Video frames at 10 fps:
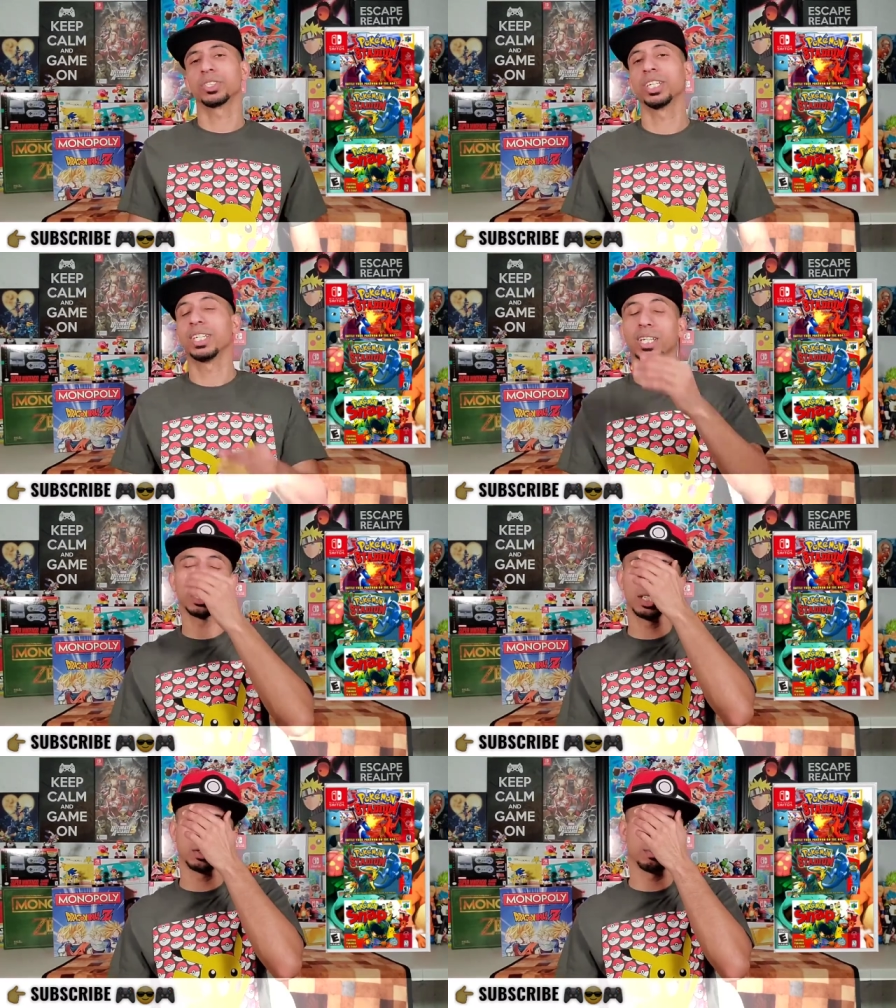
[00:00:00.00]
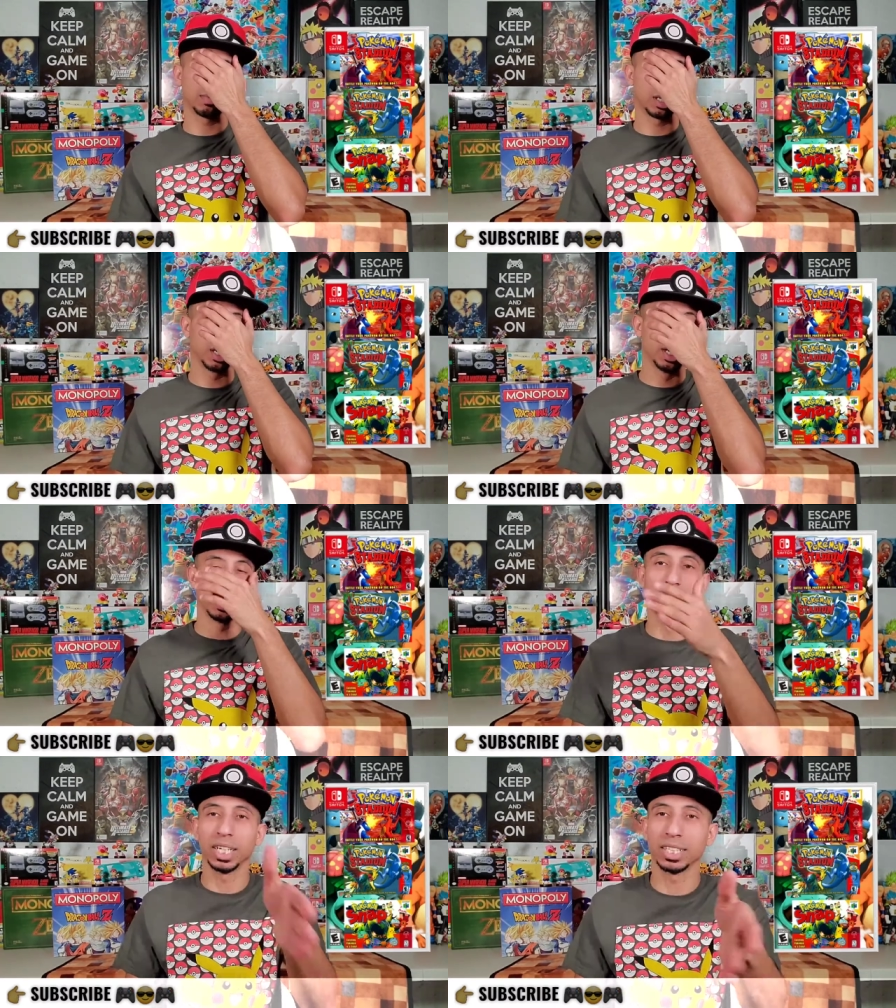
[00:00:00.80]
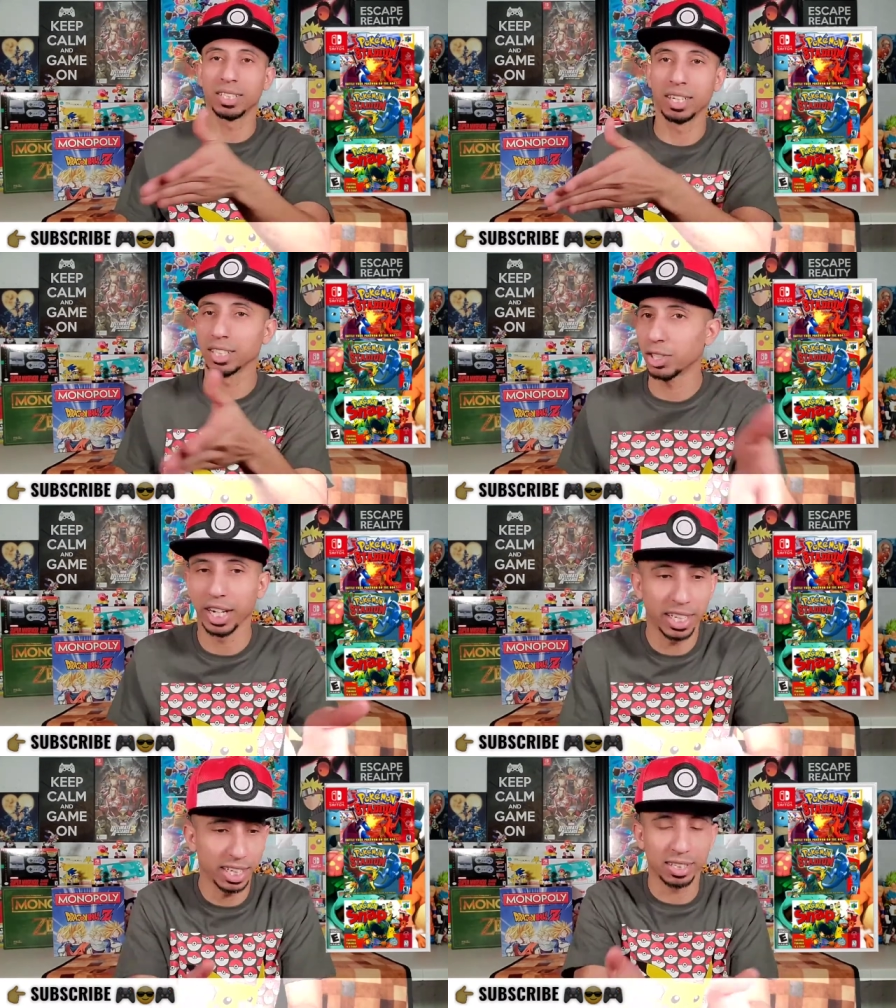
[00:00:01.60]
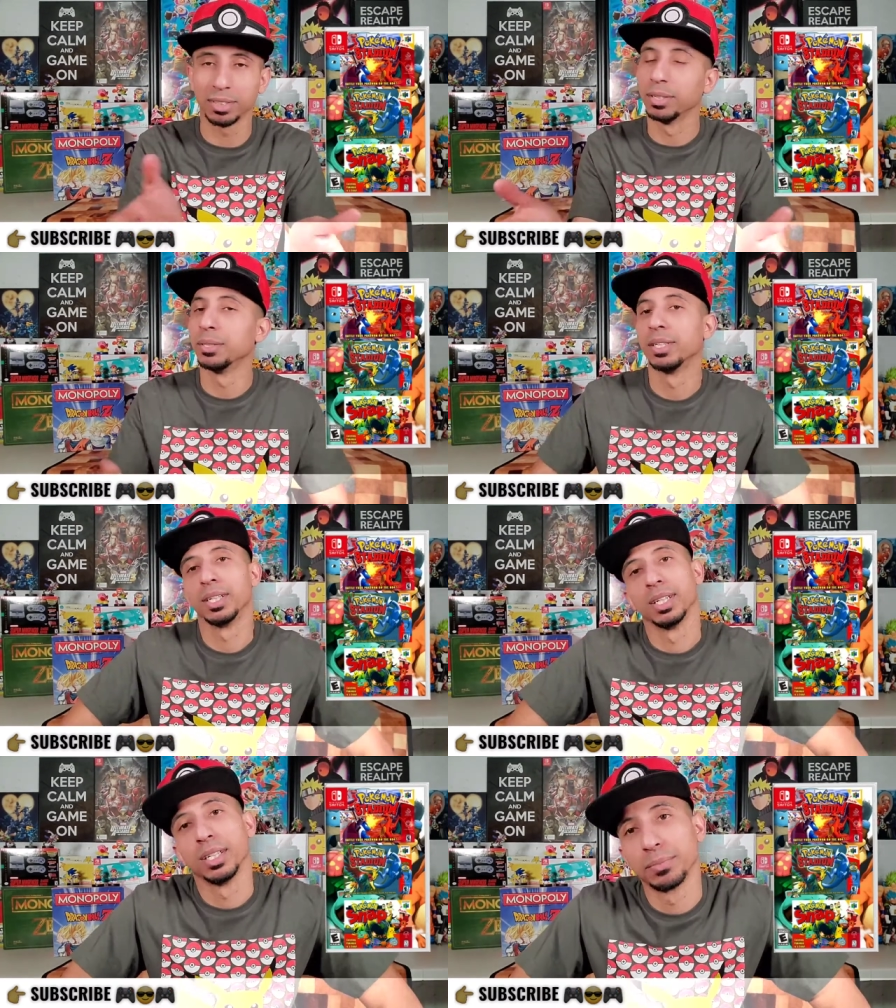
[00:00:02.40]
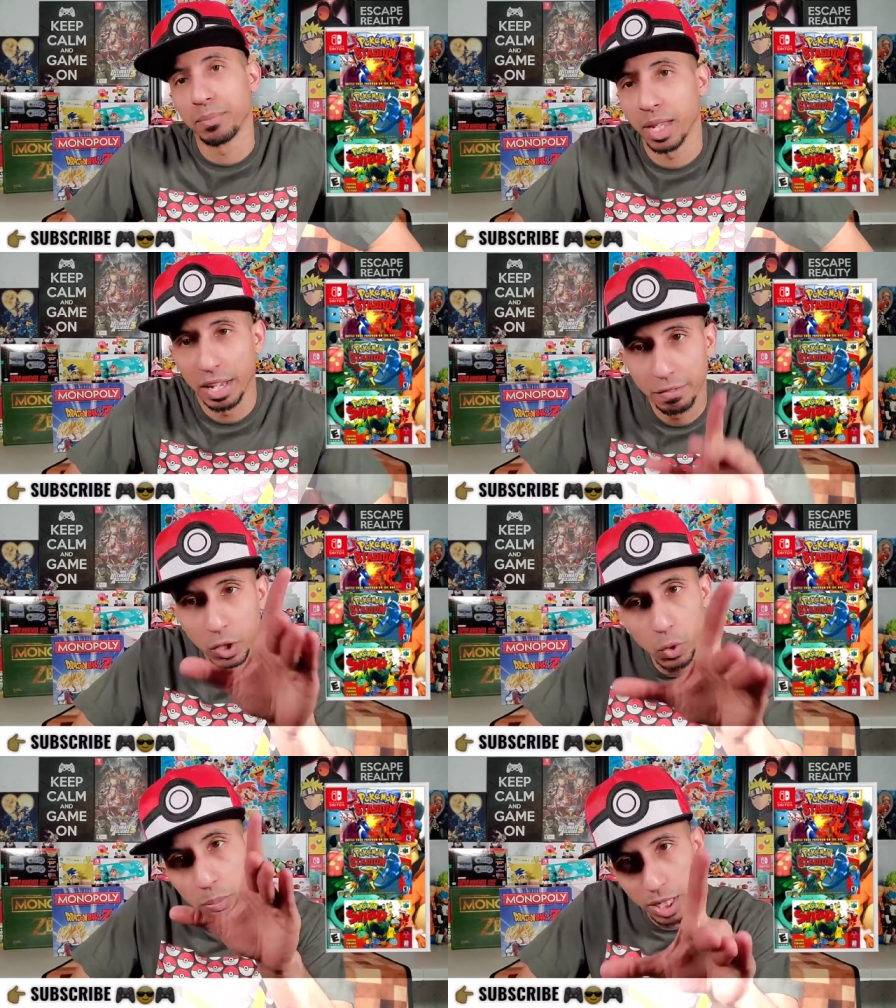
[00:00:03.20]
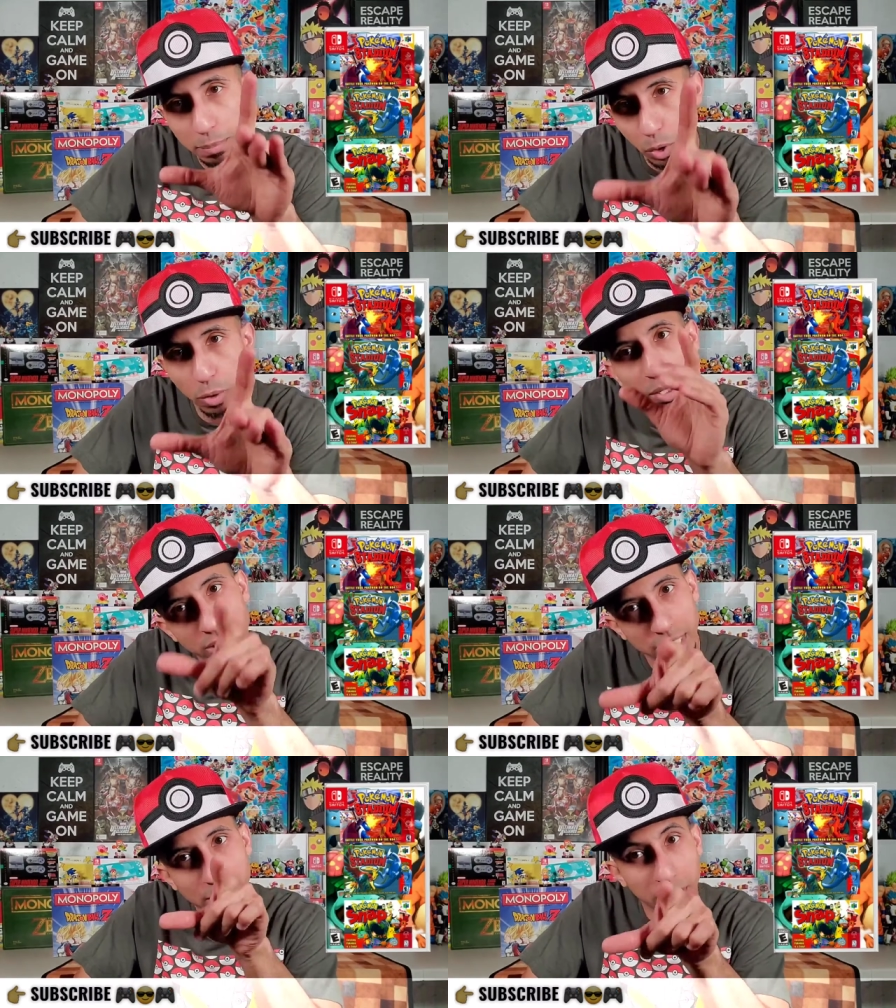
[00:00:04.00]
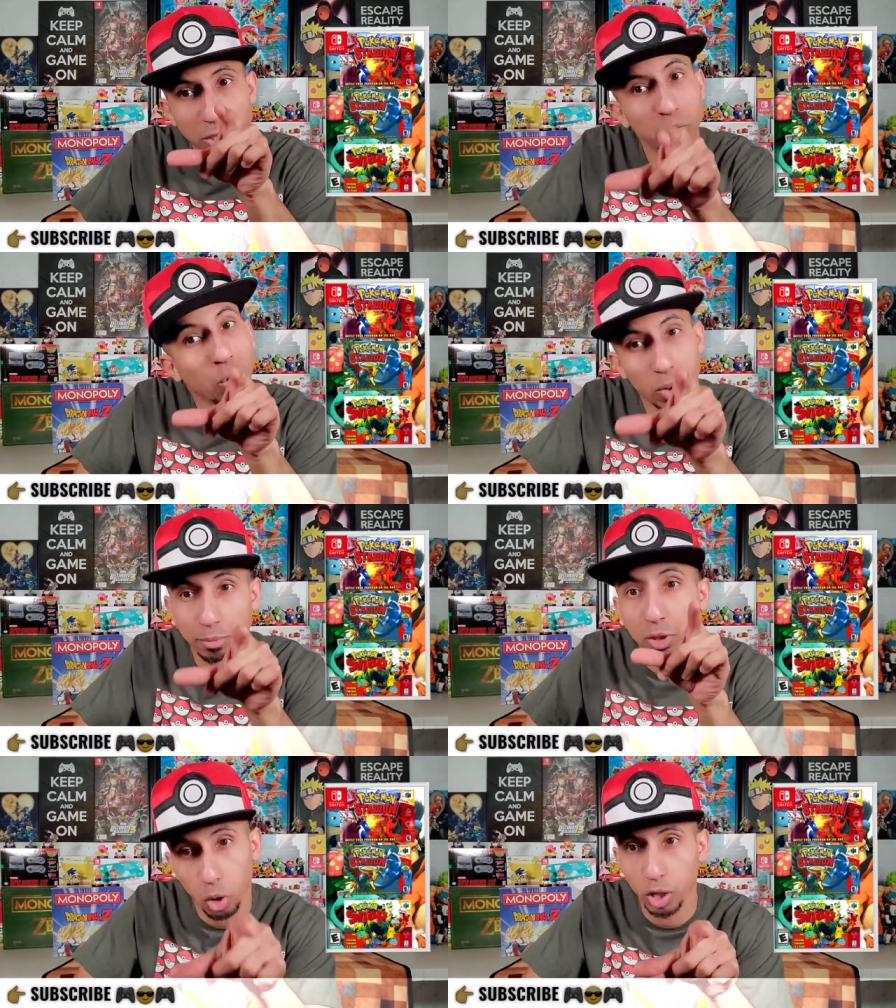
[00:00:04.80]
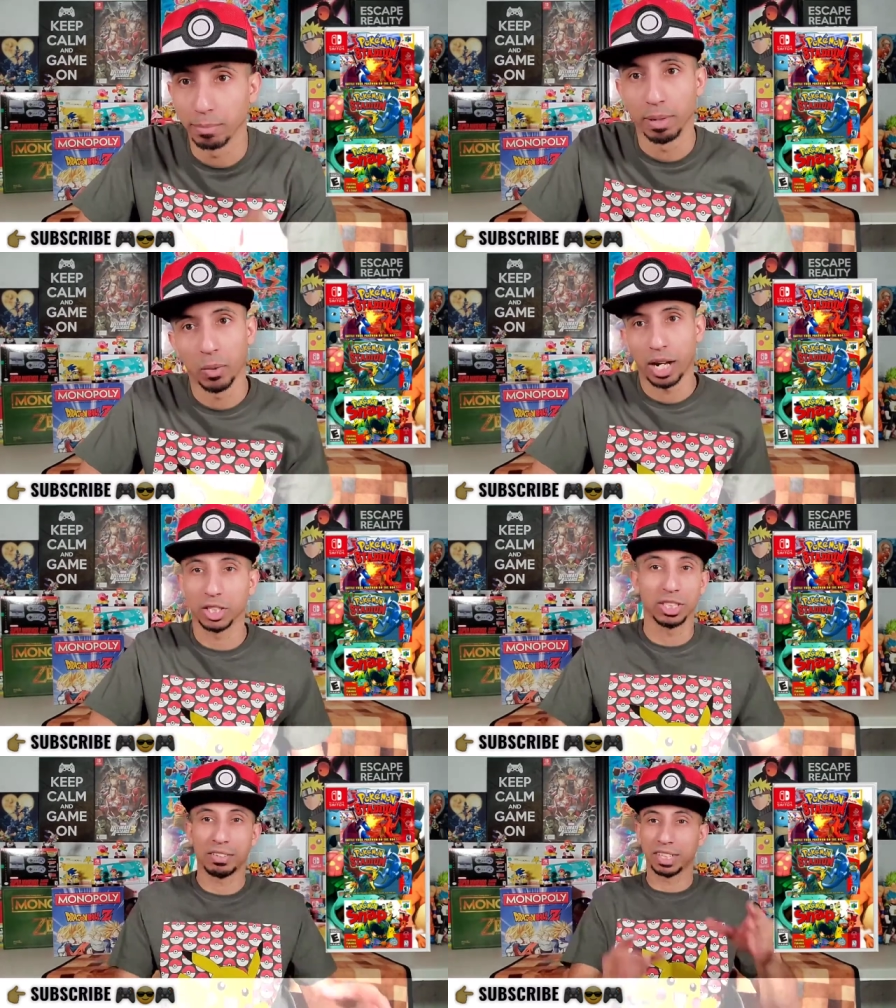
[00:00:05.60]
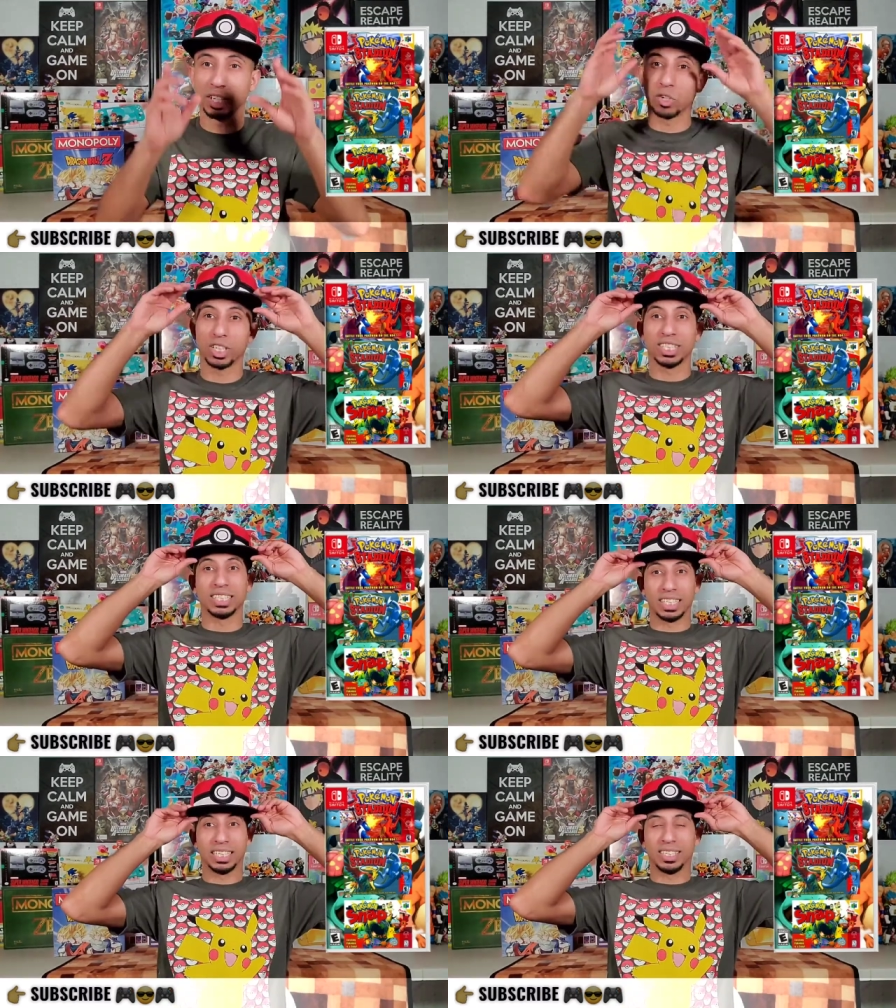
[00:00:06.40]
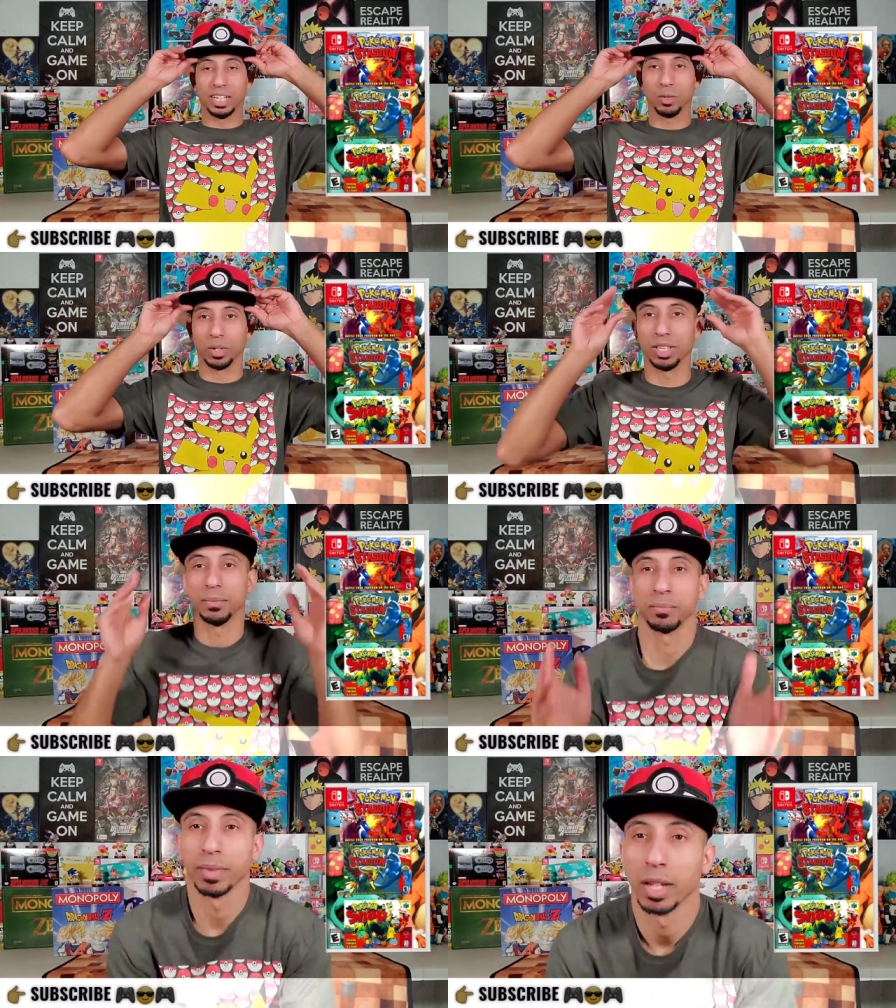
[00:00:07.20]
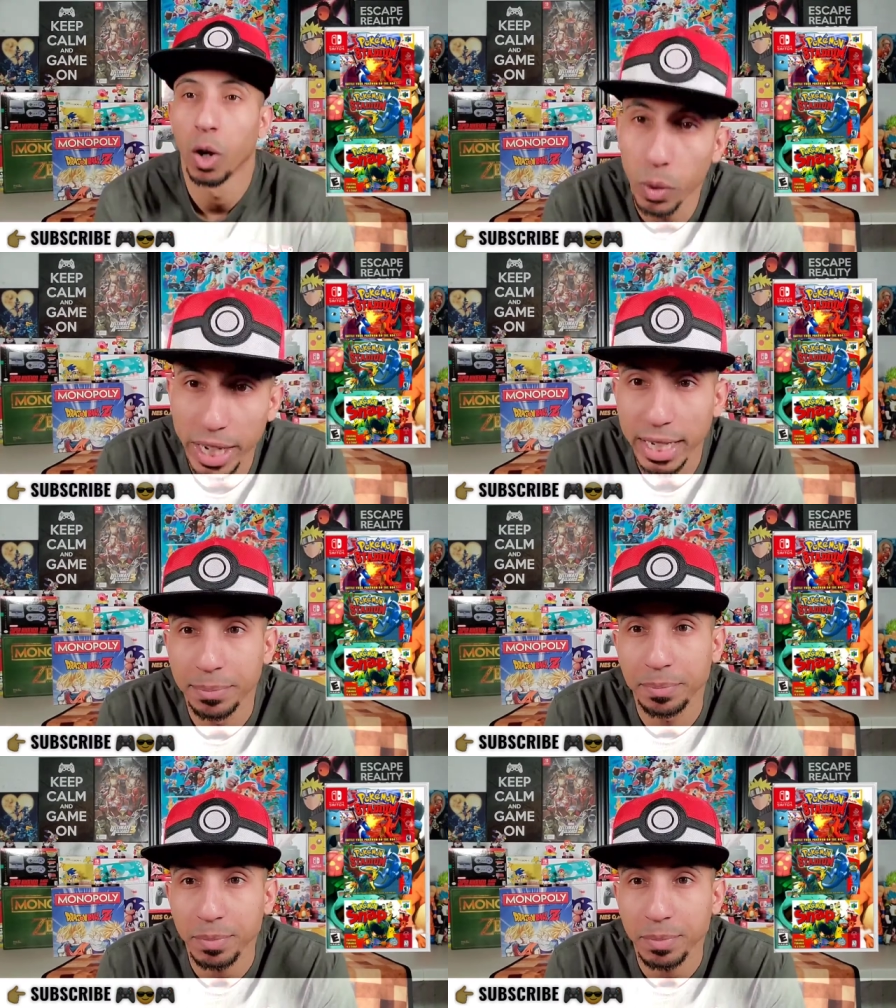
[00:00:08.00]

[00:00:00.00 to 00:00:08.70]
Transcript: thing. Like, yo, bro, the Lickitung trying to get the. If you play Pokemon Stadium, then you know what I'm talking about. I shouldn't have to get all into detail with it, okay?